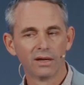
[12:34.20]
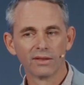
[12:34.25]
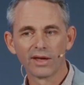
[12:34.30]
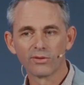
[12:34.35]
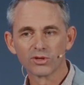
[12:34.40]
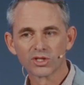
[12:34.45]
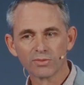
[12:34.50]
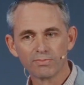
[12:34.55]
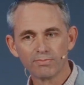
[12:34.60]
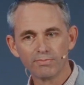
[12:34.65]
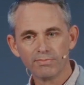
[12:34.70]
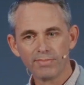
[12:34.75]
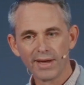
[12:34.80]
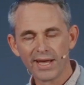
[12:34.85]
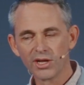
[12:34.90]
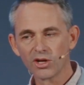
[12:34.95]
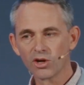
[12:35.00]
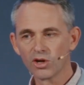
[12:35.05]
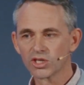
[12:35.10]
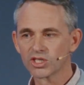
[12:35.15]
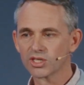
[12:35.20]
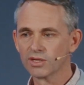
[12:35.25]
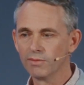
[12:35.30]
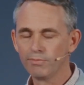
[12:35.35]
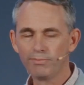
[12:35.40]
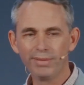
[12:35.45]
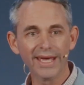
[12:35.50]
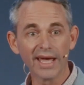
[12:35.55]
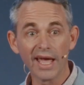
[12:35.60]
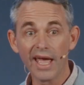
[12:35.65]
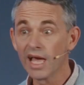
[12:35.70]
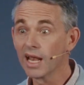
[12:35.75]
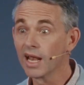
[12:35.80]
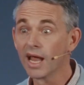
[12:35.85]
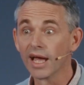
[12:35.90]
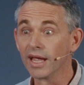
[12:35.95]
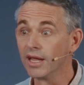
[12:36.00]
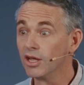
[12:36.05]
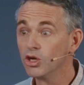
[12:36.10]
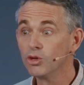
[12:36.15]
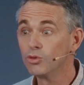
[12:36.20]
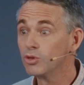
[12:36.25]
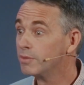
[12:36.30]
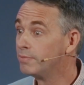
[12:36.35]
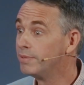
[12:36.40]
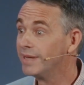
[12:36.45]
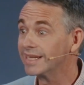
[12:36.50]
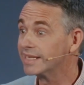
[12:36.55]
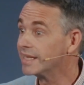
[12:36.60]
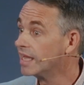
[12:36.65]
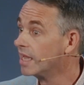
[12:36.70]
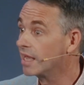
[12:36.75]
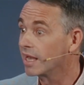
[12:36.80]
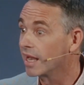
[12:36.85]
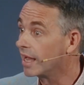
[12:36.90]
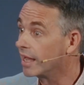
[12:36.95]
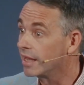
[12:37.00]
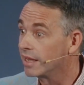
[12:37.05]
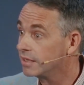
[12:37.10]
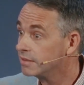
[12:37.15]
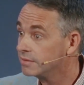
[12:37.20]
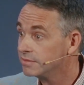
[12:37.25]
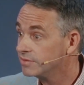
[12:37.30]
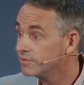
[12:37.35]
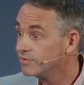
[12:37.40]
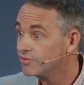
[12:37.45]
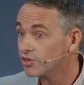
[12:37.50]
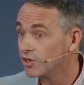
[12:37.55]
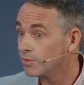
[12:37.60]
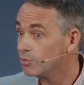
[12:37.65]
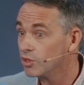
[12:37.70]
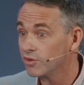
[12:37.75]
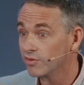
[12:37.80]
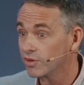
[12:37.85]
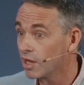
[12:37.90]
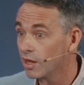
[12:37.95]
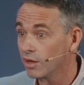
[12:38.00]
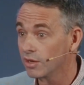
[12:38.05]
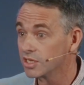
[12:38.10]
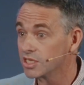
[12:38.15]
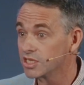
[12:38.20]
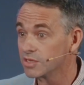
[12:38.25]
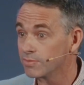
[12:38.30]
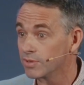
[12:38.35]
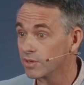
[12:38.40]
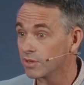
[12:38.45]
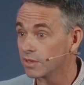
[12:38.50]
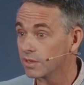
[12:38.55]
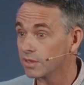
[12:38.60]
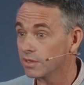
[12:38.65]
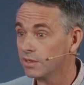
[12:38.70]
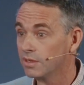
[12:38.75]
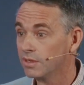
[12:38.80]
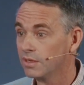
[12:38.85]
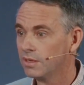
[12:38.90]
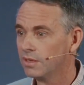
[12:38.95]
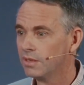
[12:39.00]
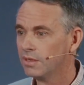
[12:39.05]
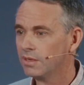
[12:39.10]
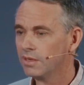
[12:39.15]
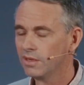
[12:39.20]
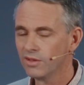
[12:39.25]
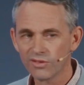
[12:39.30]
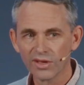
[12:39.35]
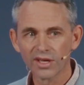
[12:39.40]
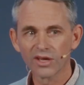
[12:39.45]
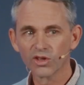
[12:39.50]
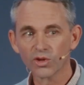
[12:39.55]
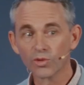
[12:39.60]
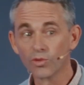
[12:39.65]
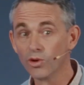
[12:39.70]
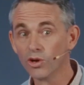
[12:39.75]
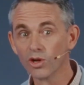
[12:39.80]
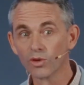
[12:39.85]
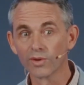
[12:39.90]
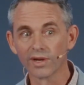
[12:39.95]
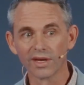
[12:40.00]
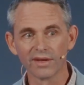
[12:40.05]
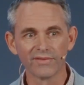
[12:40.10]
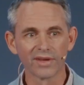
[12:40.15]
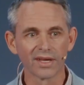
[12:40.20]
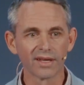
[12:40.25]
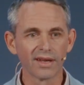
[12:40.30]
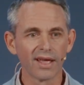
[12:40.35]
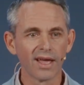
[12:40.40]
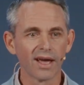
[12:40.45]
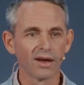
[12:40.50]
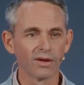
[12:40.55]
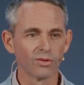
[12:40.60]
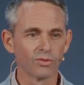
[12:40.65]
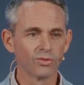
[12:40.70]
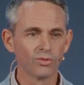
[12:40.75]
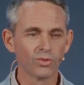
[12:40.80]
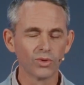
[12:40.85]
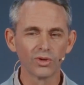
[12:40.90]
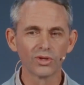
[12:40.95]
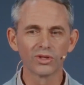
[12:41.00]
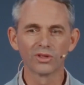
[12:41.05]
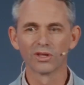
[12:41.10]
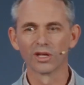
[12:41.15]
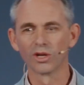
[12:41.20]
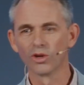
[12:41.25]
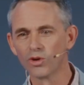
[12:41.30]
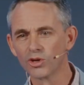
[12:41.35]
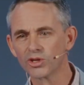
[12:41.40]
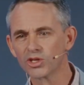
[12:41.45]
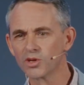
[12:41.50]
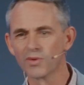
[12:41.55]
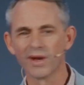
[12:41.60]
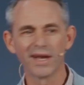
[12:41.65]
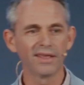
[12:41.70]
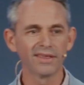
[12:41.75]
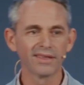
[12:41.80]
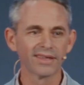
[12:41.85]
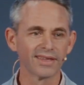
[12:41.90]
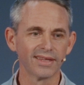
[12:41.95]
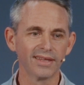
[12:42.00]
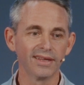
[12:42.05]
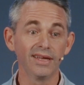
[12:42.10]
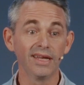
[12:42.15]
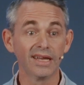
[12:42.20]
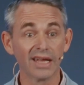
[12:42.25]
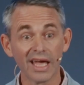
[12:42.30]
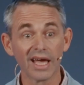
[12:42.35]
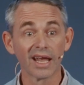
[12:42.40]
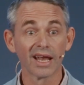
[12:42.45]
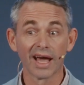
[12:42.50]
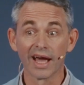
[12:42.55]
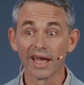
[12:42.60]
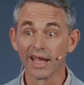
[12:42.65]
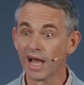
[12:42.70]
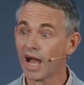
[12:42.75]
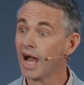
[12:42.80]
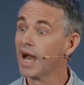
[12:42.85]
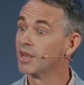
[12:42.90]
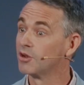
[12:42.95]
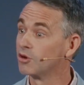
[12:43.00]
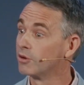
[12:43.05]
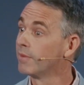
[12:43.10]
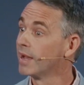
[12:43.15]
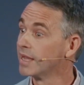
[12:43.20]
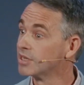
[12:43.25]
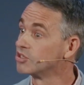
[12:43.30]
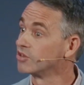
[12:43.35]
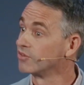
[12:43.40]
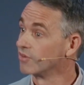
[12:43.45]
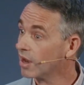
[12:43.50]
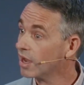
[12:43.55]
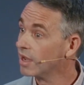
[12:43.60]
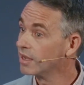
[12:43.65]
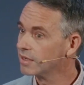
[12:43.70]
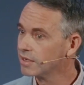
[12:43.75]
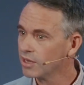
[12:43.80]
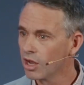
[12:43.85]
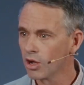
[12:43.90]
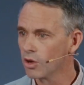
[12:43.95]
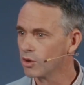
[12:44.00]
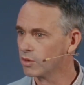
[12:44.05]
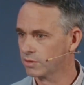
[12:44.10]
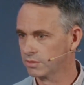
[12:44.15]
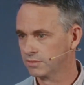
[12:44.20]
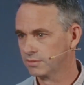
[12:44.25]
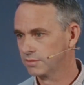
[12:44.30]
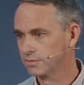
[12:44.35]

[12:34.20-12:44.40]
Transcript: that was a Pentecostal, pick LA. Who would have picked LA for a move of the Holy Spirit? Think of the world we're living in now. Would the Lord do anything in LA? Hard to imagine, right? No.